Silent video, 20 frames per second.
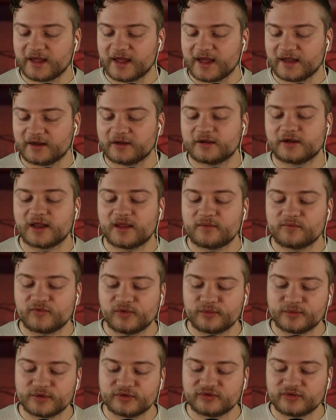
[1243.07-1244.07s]
and
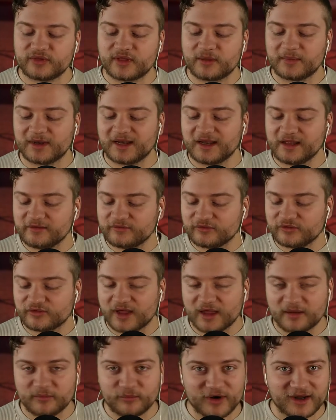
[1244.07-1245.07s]
influence their
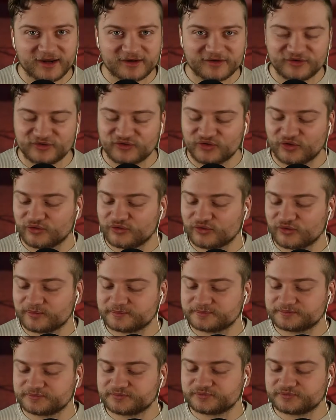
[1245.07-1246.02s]
beliefs and practices.